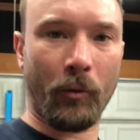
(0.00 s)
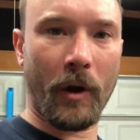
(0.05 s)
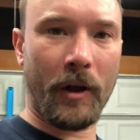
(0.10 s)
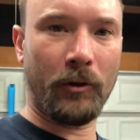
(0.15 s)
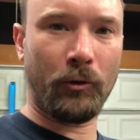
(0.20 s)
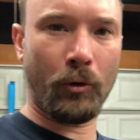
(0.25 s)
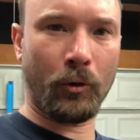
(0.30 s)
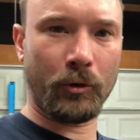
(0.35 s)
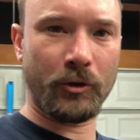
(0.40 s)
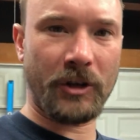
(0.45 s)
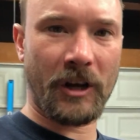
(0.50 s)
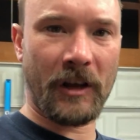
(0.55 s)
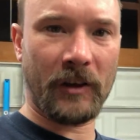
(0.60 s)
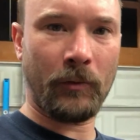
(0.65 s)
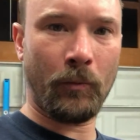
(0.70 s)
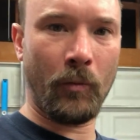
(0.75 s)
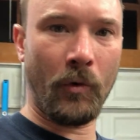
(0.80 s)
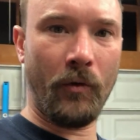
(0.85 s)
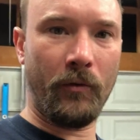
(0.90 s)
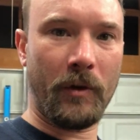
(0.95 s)
red tool
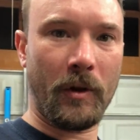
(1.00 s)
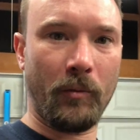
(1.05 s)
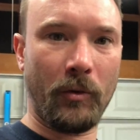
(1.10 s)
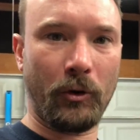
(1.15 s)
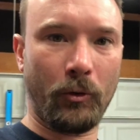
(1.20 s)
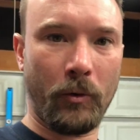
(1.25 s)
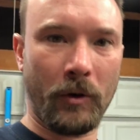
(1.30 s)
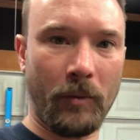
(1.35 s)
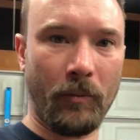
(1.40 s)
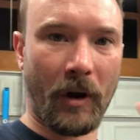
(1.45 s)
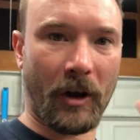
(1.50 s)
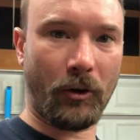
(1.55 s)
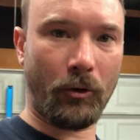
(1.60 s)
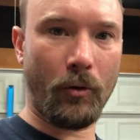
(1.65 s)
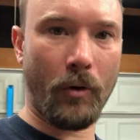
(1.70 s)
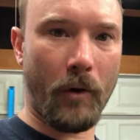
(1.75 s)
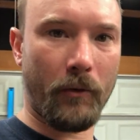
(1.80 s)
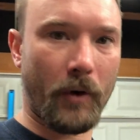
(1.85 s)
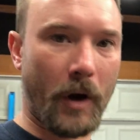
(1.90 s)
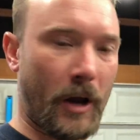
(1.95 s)
chest moved in between my
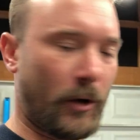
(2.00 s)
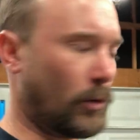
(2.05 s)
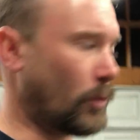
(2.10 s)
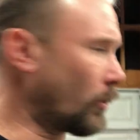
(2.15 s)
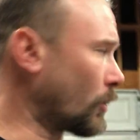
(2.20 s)
2 overhead